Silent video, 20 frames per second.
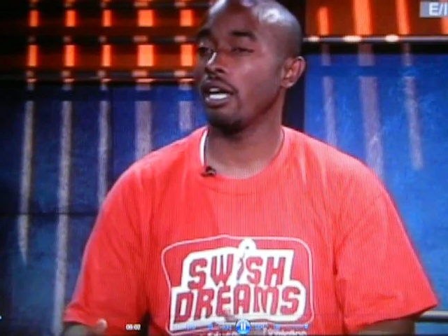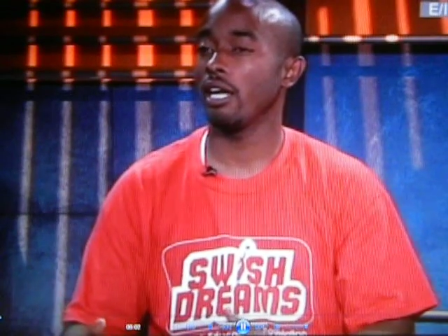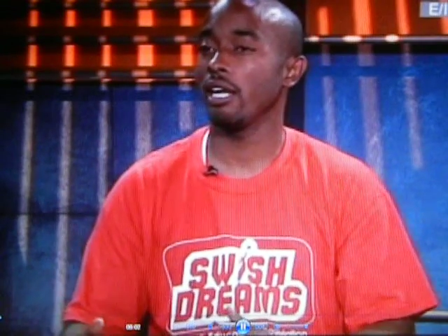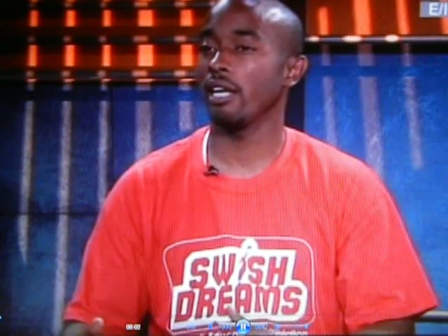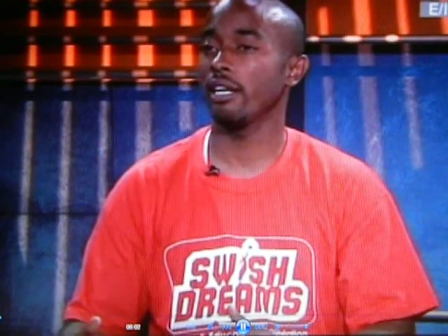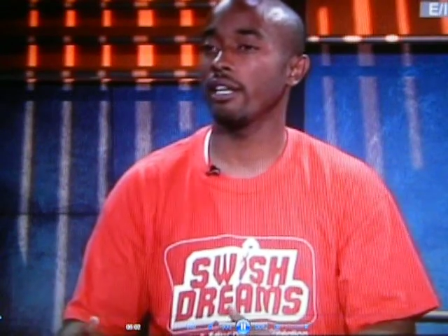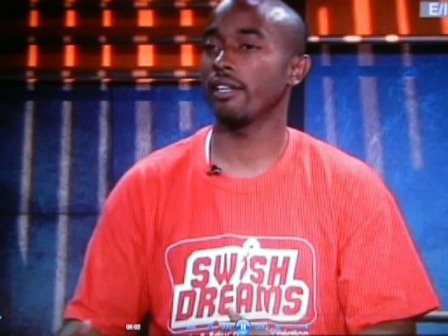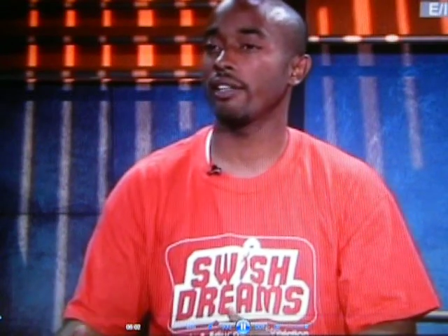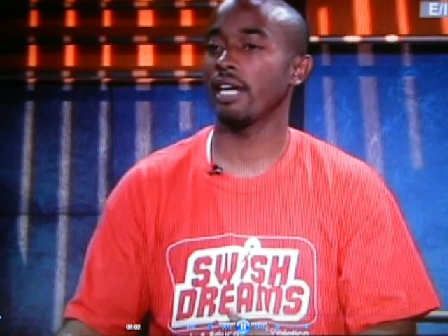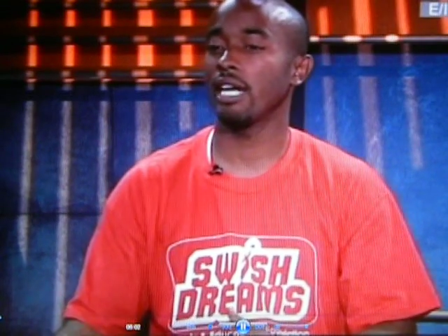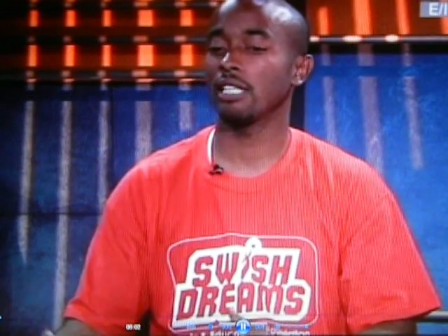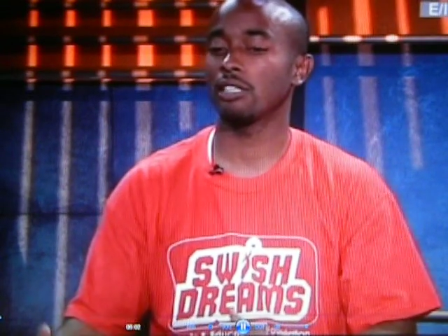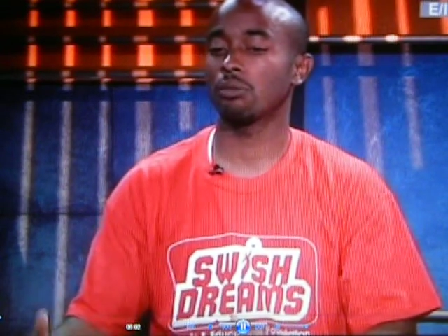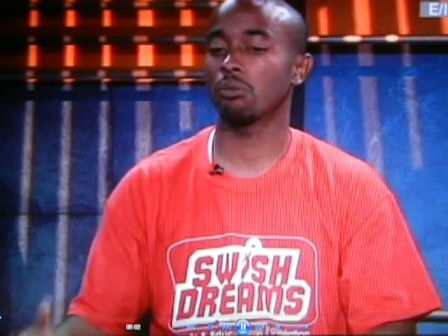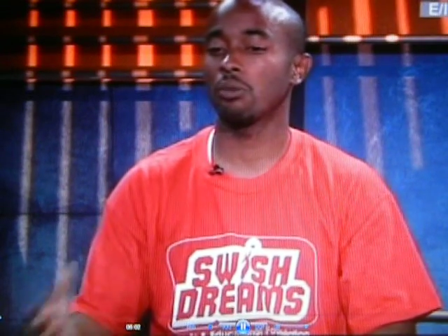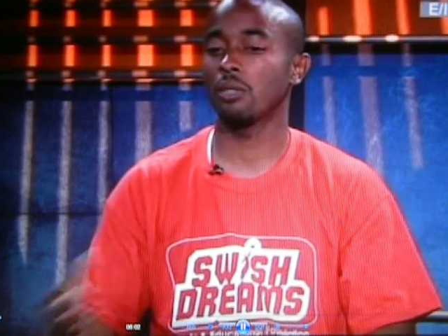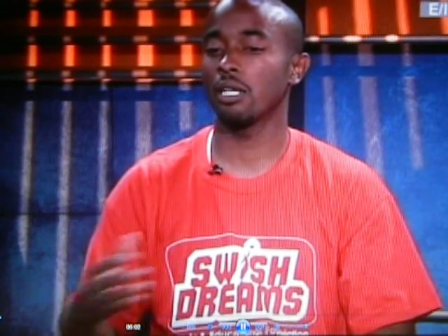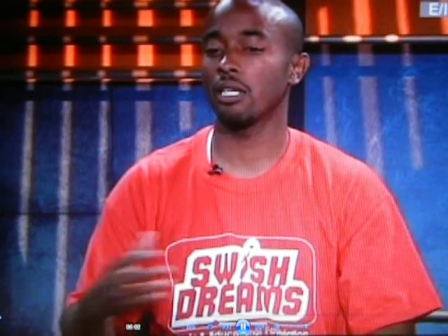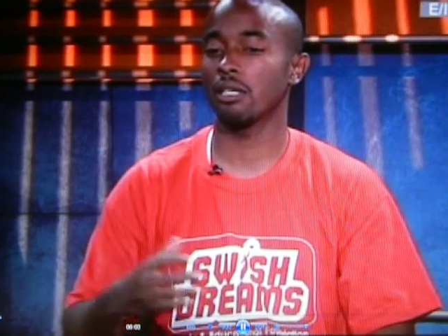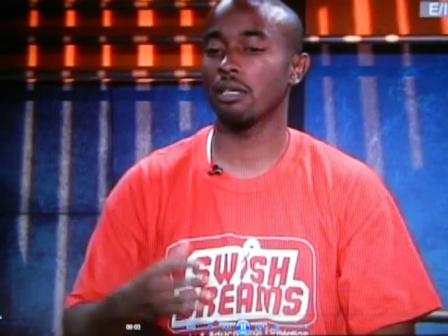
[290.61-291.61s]
And
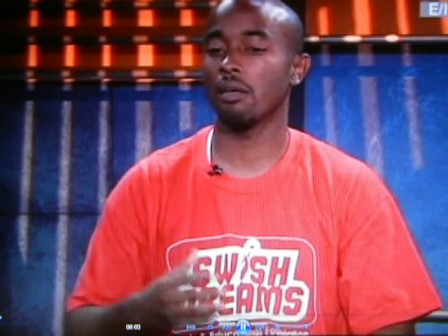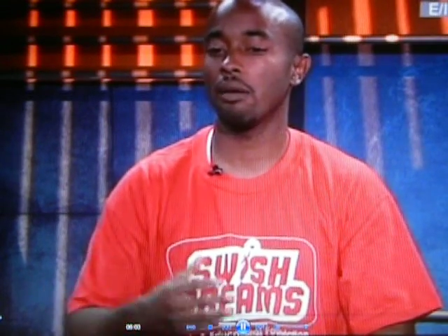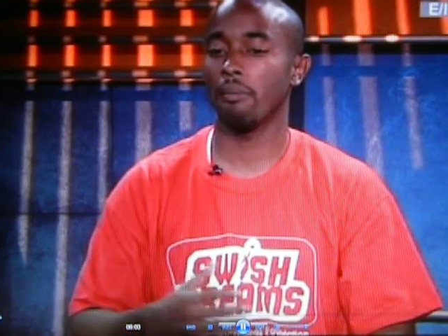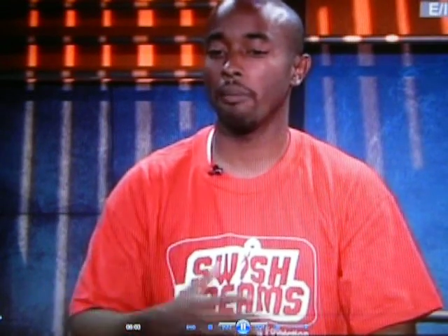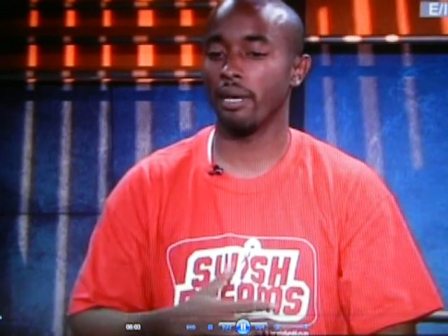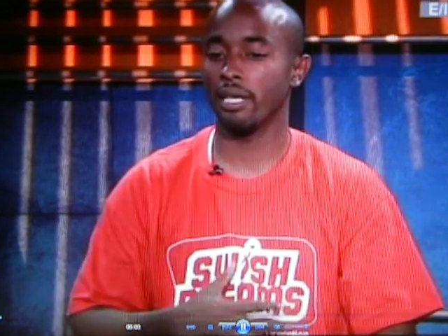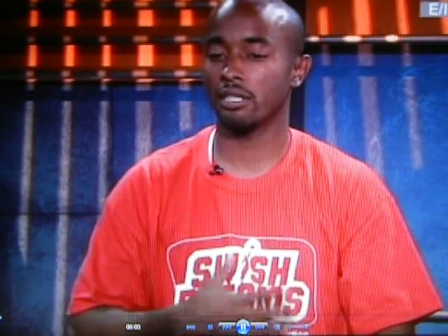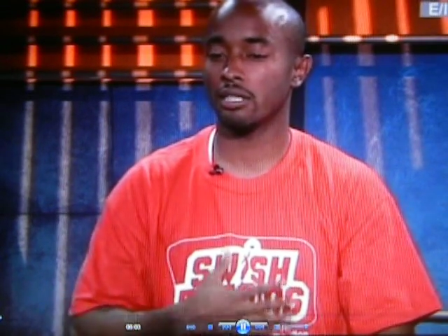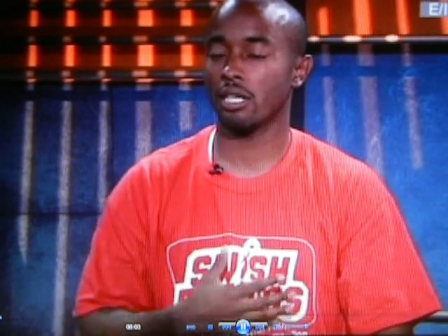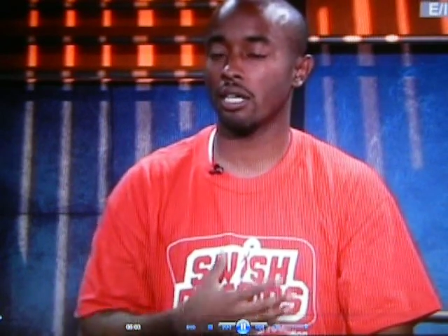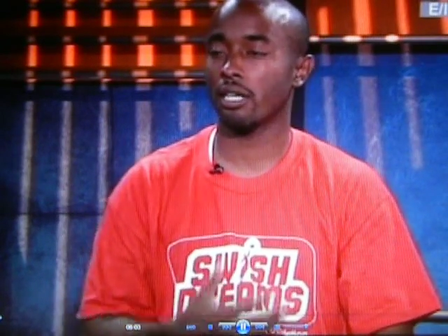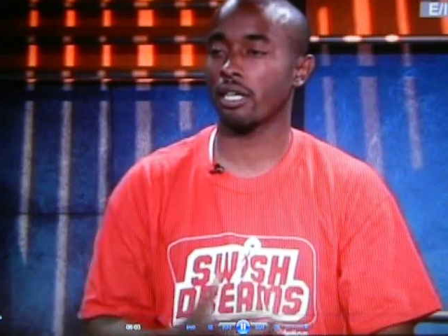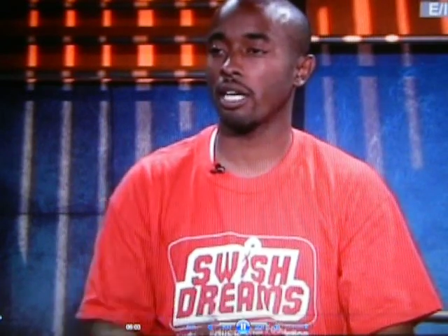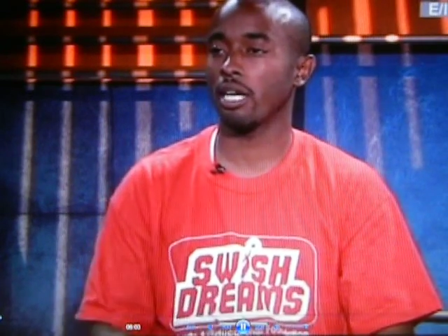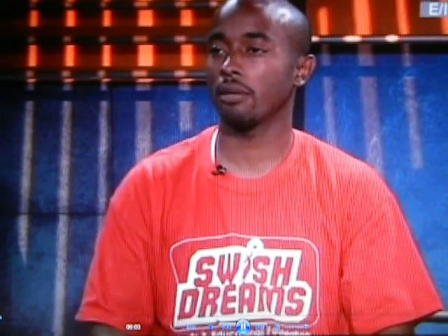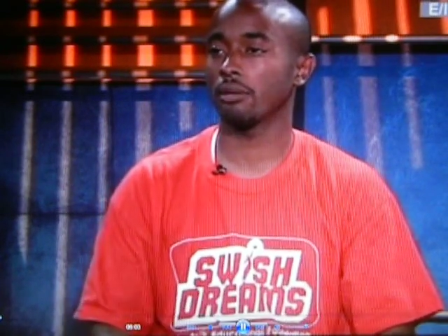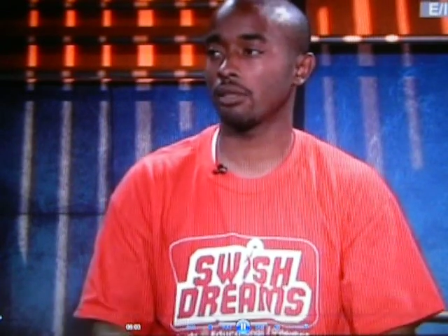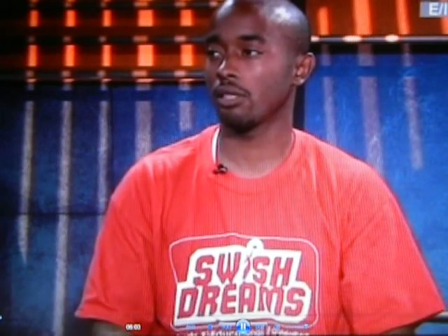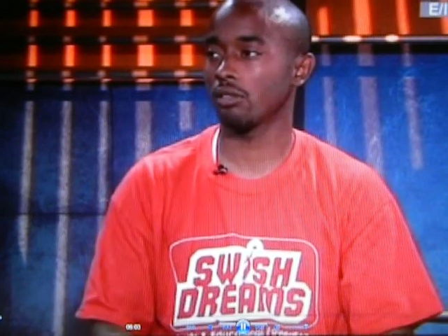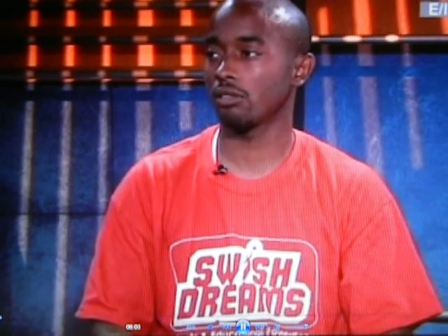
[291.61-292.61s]
that's what makes our
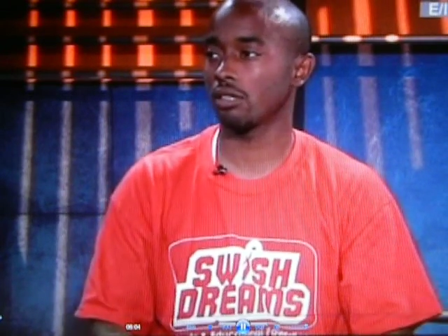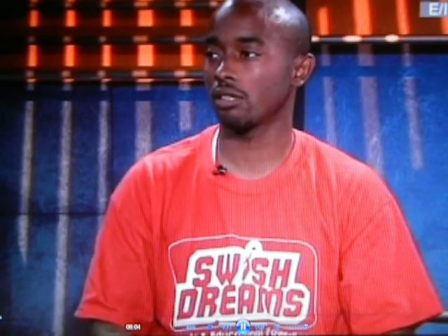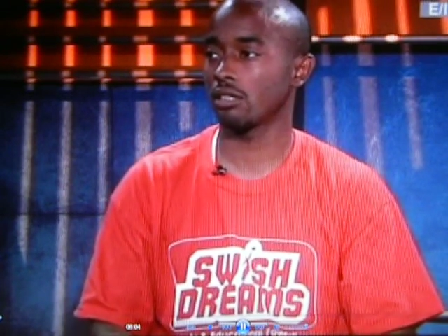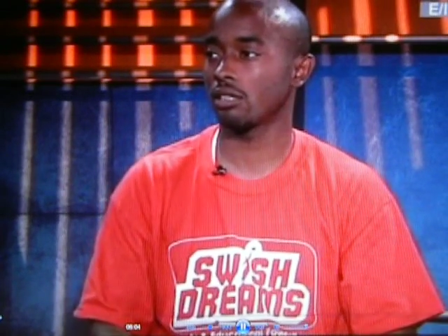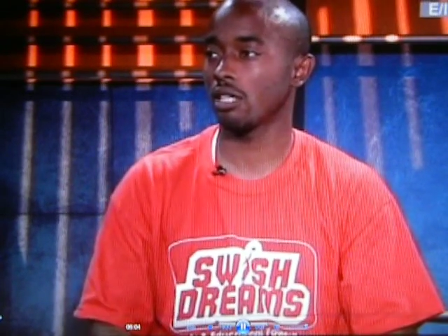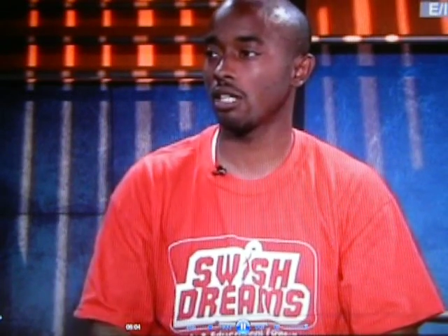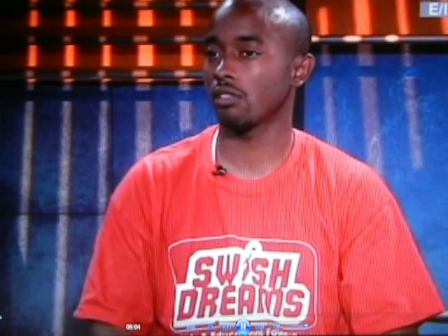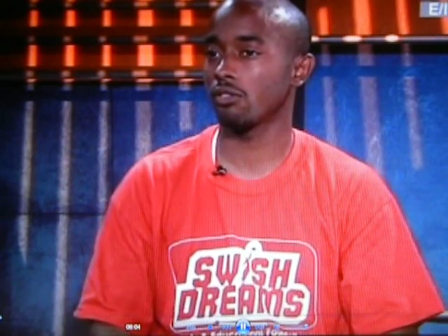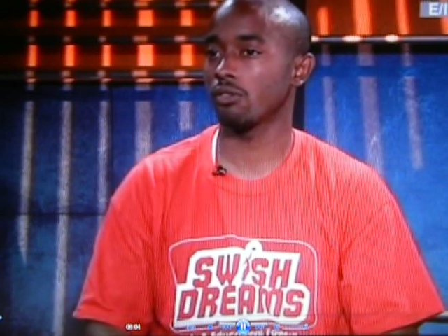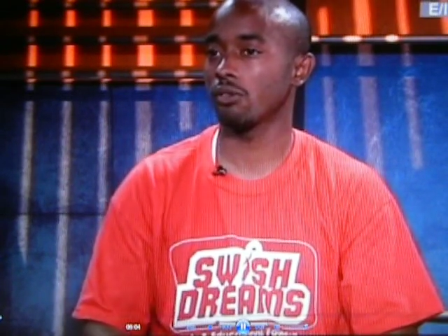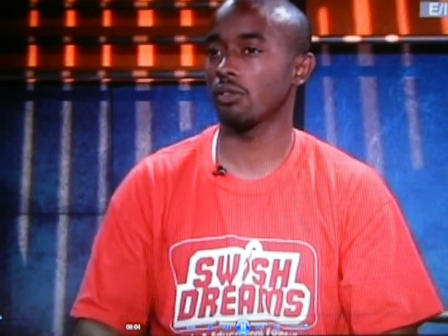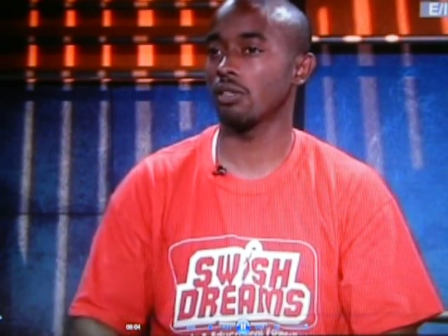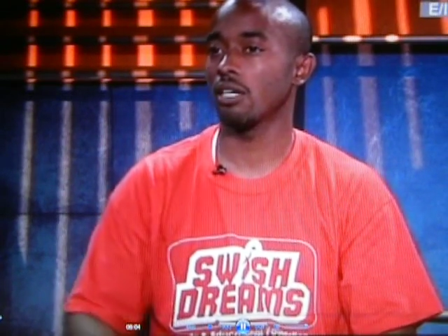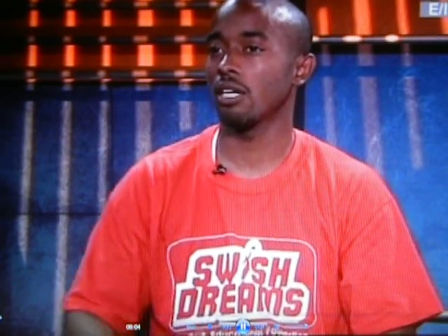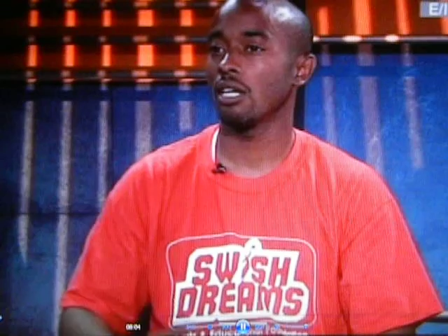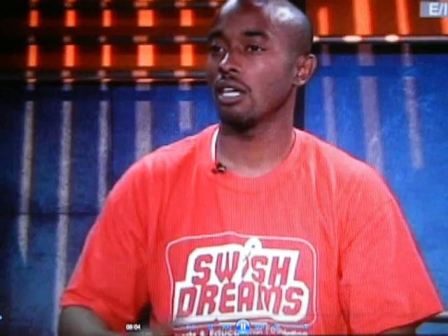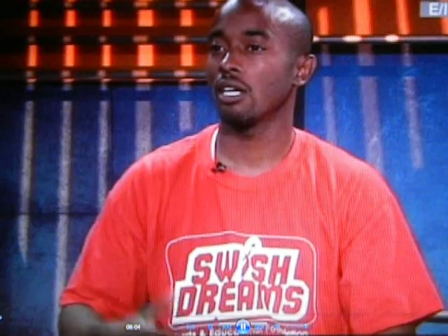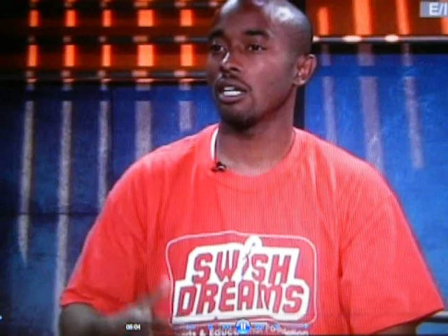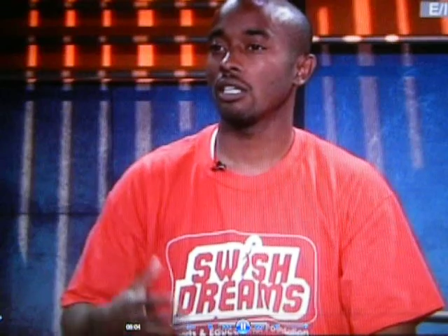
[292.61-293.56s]
camp so successful.